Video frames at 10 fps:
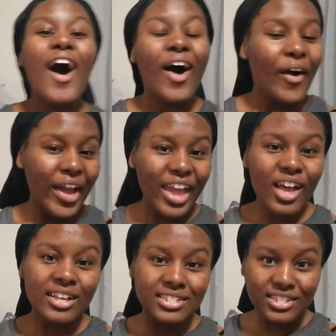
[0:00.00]
Okay,
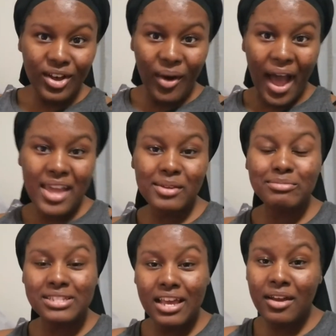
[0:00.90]
y'all, so I
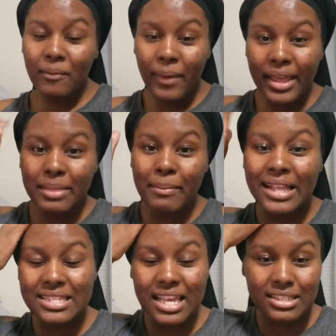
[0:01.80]
am done with
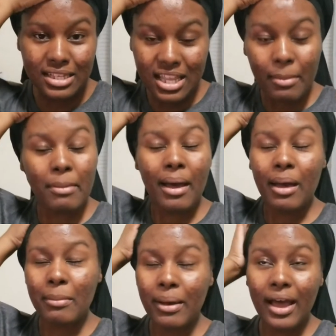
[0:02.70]
text. Y'all see I'm in
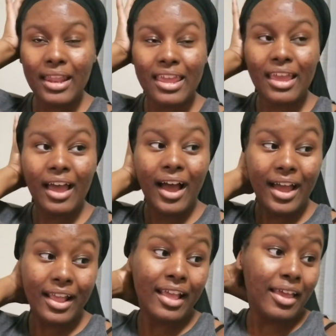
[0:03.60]
my bonnet.
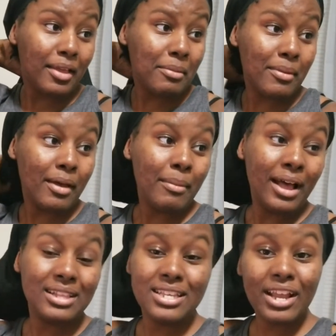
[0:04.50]
I am
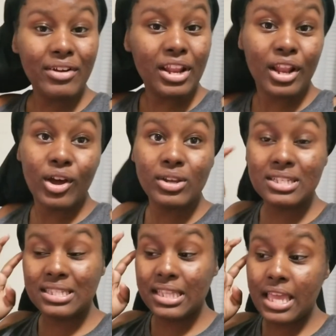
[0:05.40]
about to get ready to go to
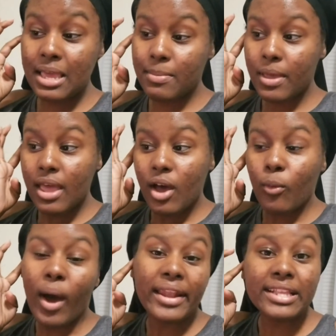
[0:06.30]
sleep.
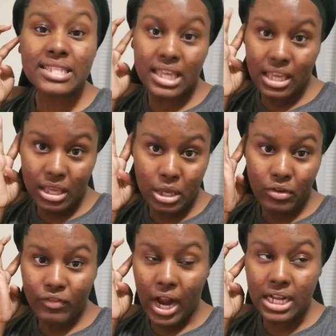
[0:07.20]
Well, I need to eat
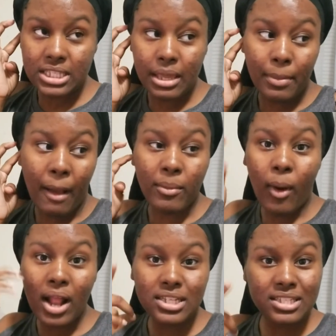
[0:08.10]
first and probably
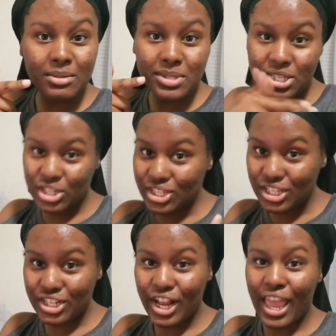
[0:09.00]
watch some sister
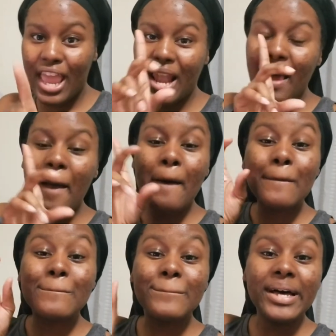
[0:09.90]
again.
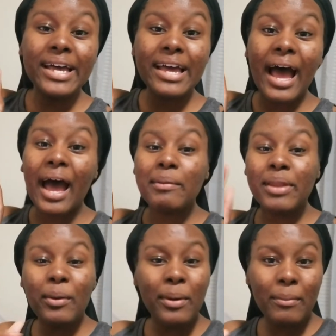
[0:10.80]
But I'm
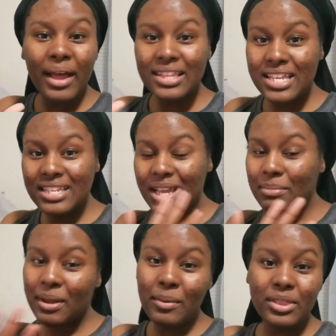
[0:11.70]
done with my test.
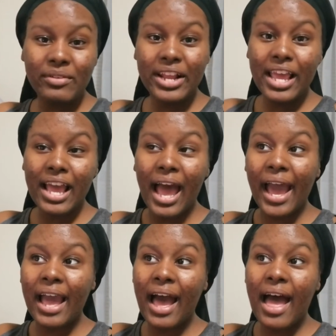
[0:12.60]
I'm done with reading.
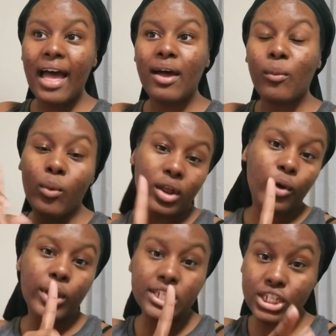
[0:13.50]
I got one
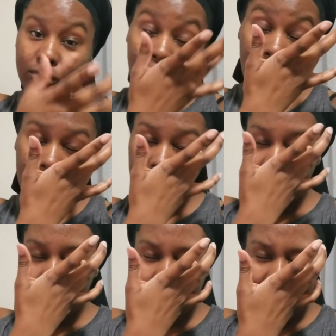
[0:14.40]
question wrong
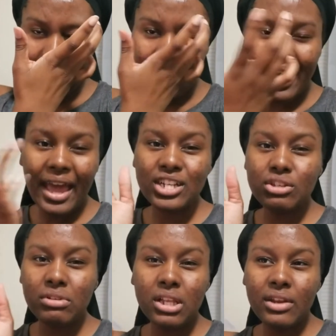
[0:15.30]
that I kind of
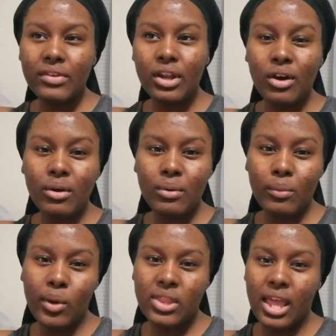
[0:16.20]
actually really didn't even know
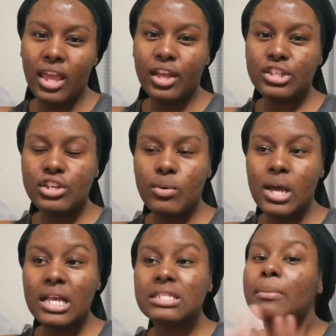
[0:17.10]
what the answer
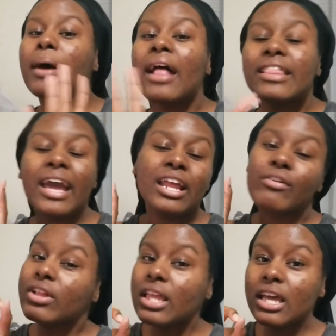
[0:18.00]
was. But I think I
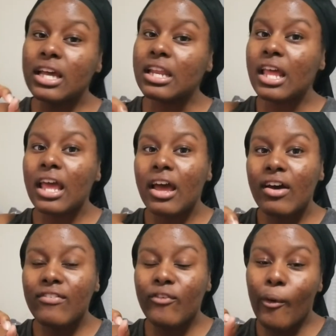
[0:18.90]
did really good
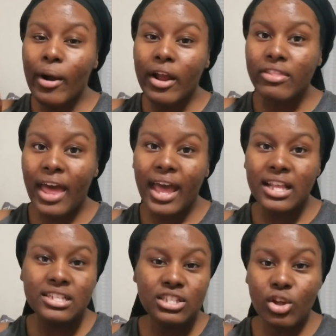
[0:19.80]
for
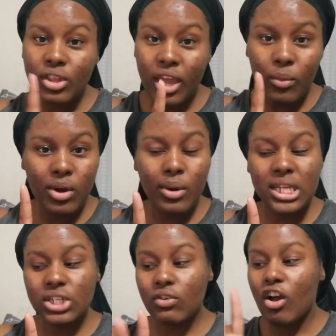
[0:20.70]
that, just only get one
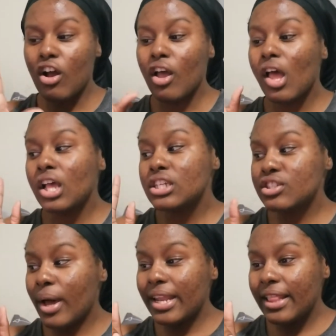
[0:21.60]
question wrong.
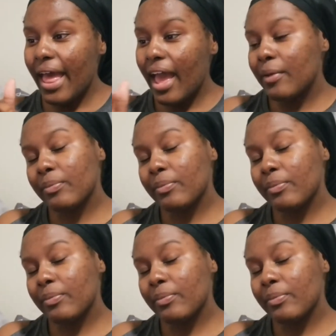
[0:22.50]
So I did that.